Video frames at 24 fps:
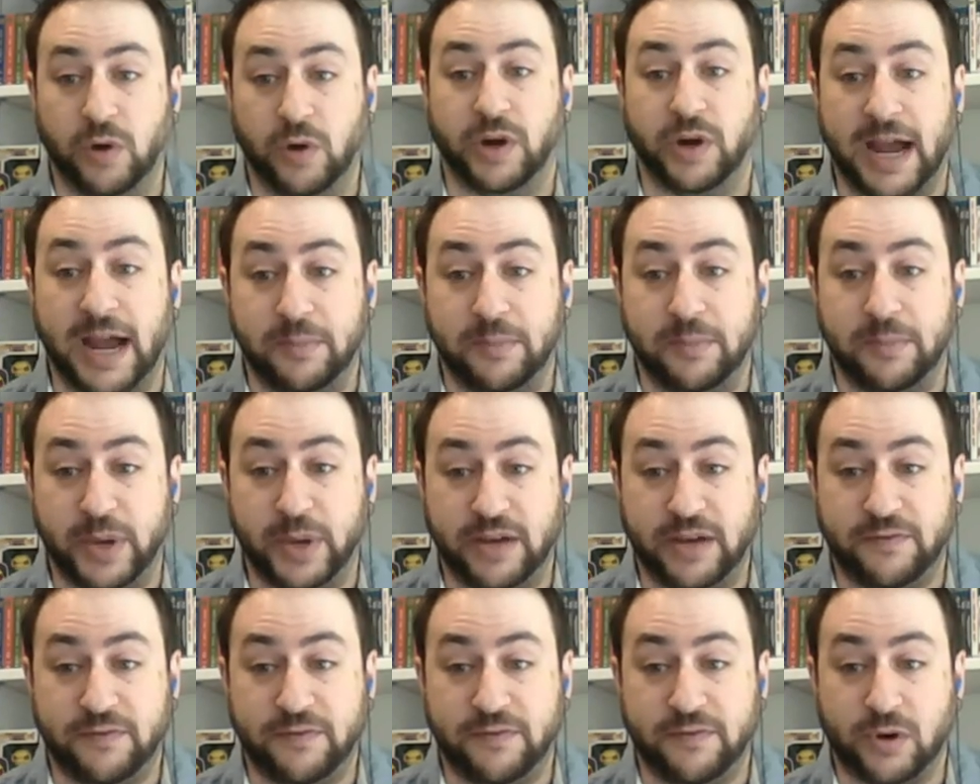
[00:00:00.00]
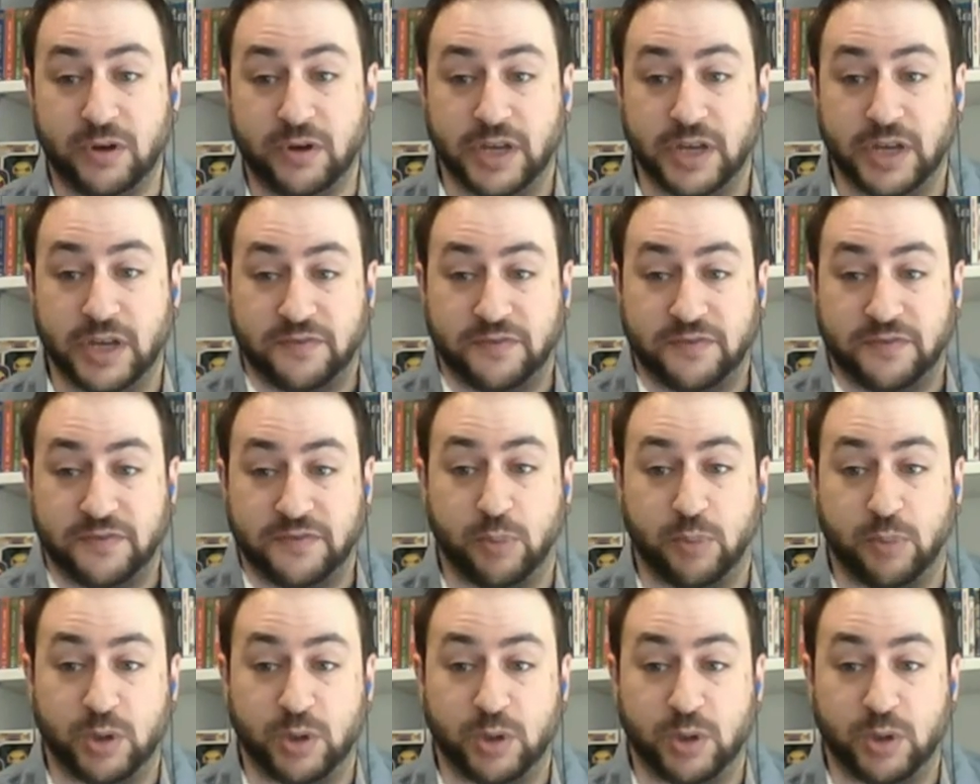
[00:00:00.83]
would I pay for? Like if I'm
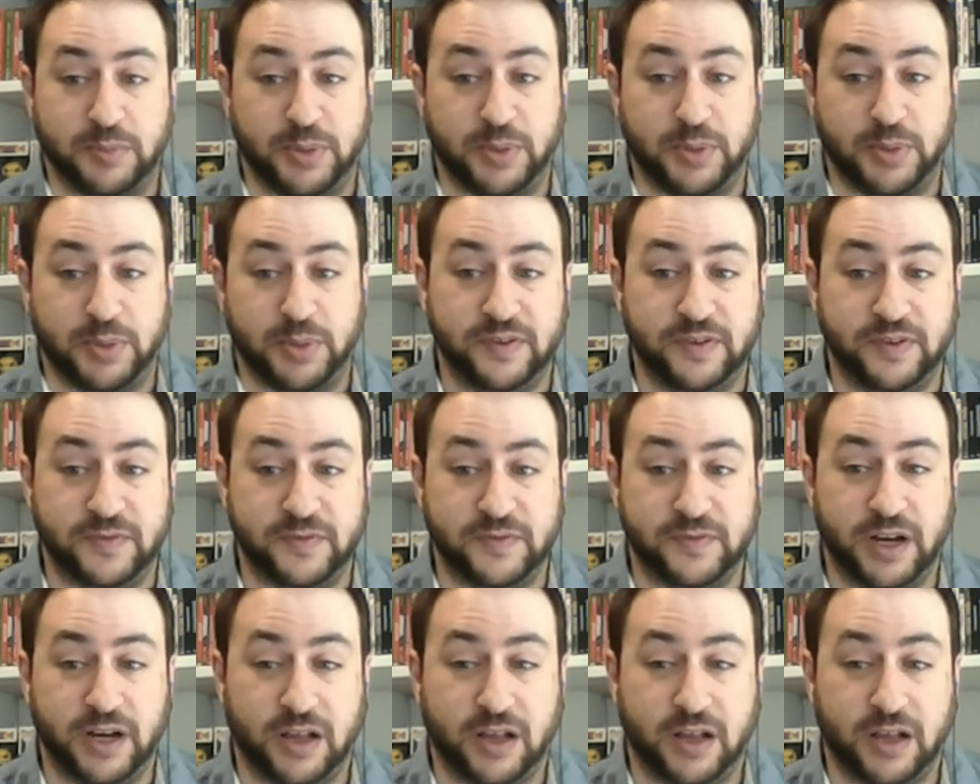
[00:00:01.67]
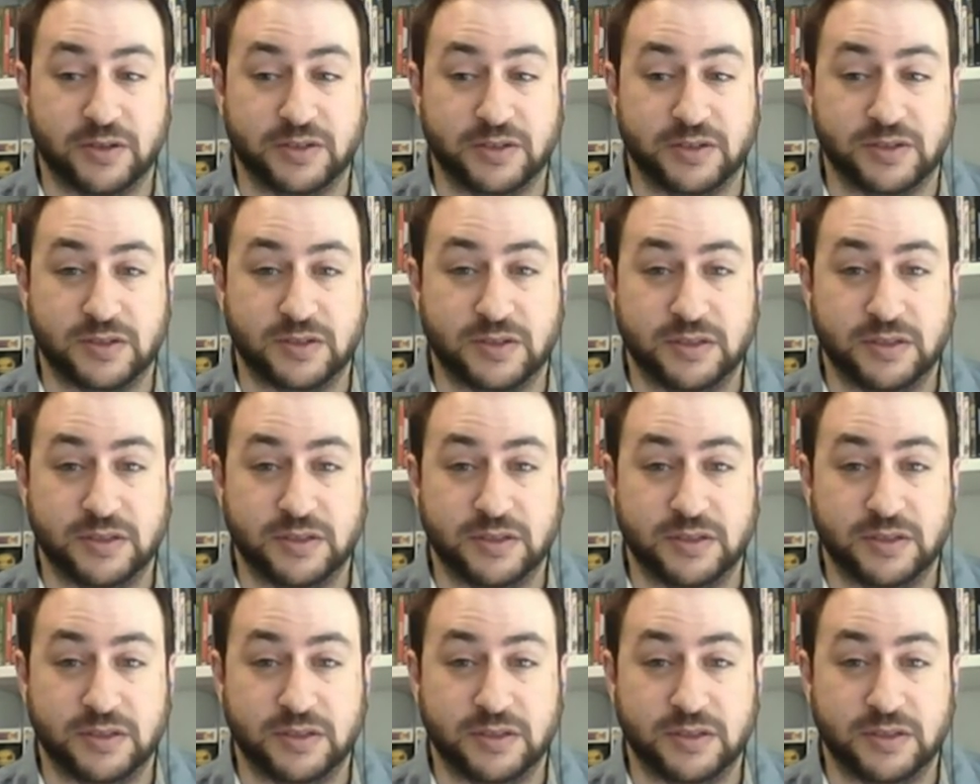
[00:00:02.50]
personally paying $50?